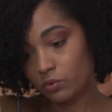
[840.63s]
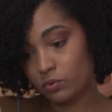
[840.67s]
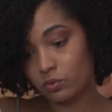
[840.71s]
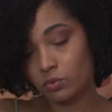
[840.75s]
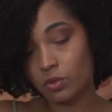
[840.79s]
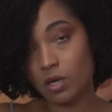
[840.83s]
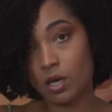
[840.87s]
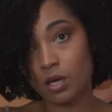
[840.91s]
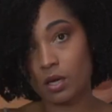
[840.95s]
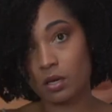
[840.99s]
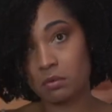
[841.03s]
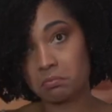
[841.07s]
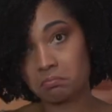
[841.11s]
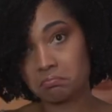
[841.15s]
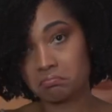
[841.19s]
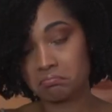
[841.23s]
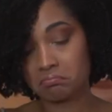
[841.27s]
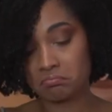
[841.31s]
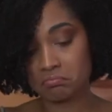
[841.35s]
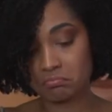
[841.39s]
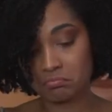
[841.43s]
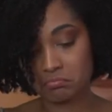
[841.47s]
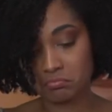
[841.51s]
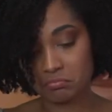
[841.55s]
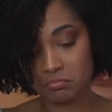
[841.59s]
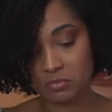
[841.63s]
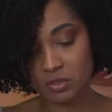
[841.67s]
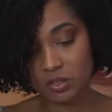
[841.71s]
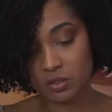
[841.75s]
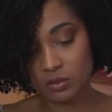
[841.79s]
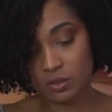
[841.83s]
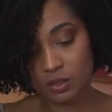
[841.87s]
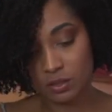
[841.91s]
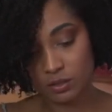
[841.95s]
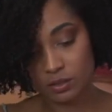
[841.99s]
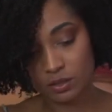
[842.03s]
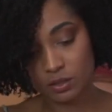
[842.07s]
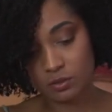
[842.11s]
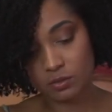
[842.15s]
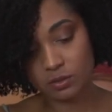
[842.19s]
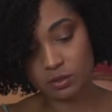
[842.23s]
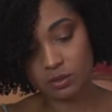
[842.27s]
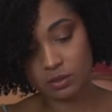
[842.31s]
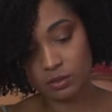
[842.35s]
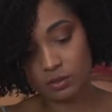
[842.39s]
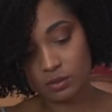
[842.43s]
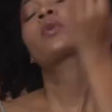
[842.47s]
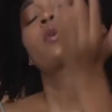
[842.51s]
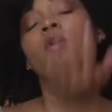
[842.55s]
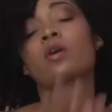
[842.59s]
okay, so that's how it is.